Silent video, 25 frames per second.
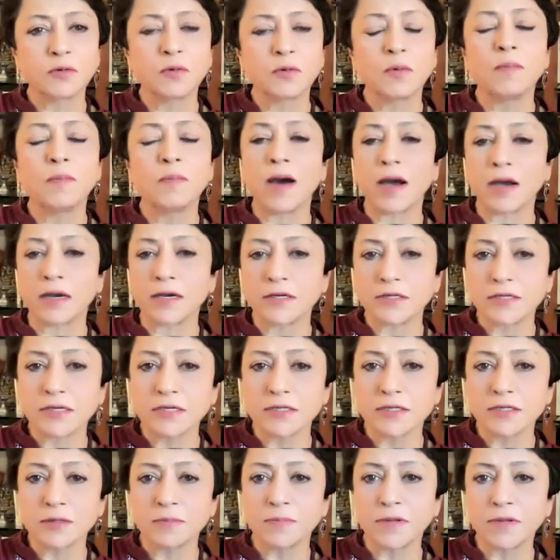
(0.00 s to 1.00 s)
to market
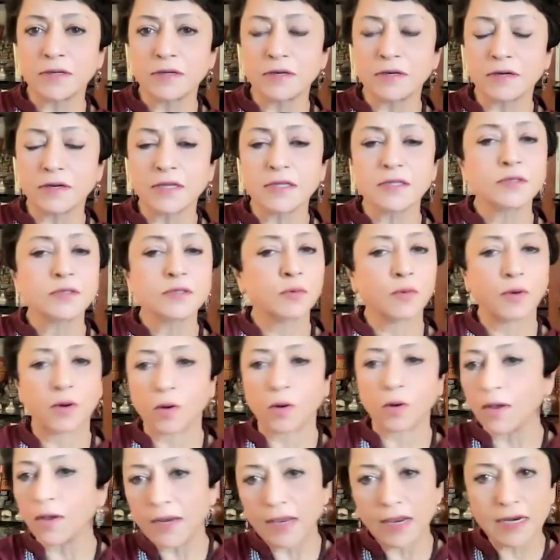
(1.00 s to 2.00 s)
intermediaries who are
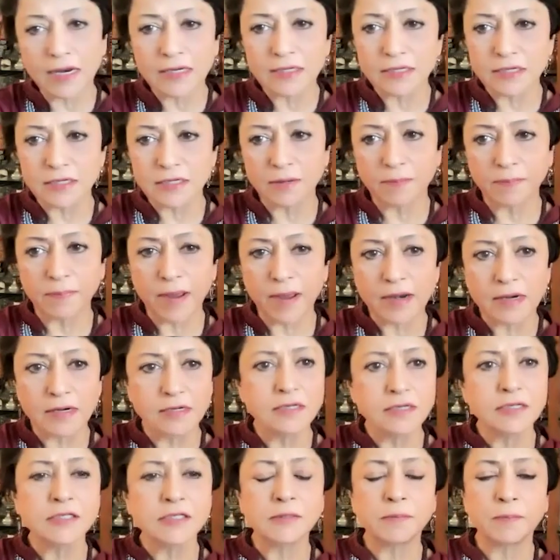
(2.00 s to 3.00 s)
all
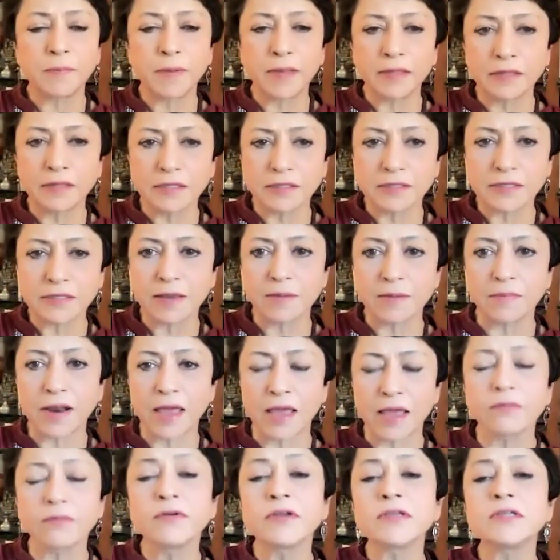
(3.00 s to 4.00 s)
interdependent, speak the same
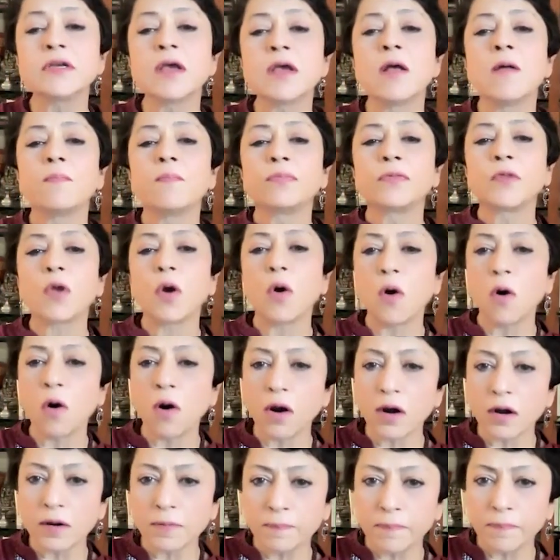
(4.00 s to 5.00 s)
language,
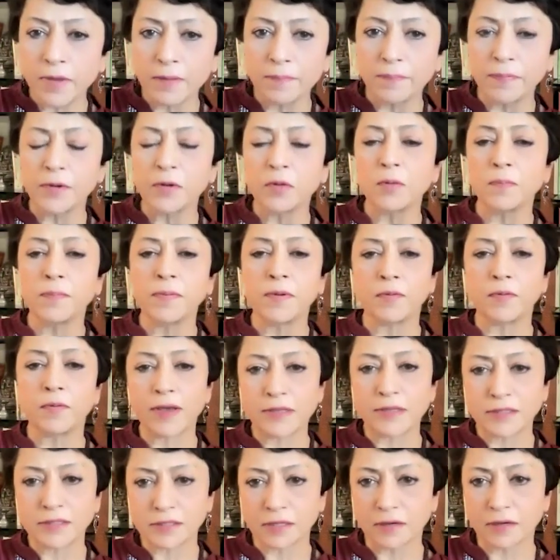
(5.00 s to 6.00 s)
or people who
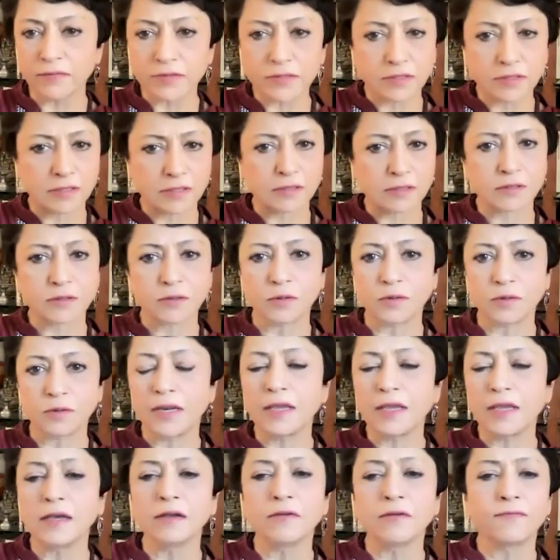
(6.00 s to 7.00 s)
provide services. So
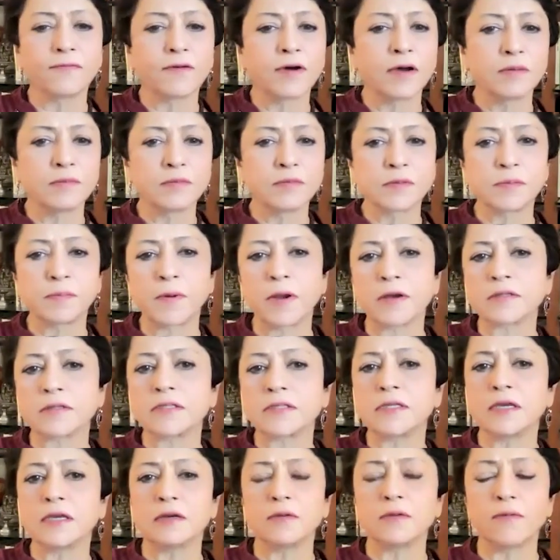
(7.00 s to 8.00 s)
legal firms,
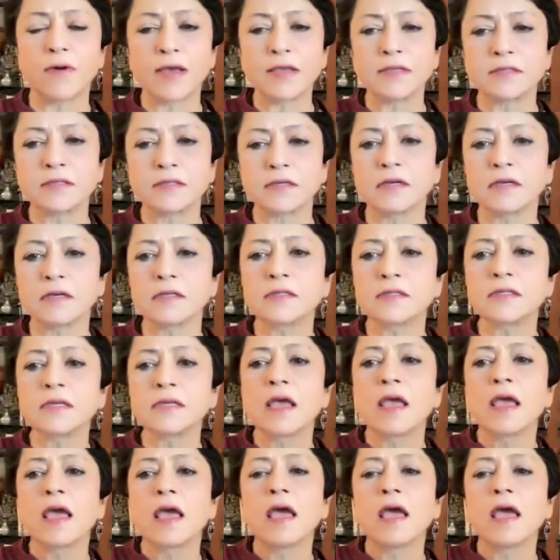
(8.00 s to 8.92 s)
proxy advisors,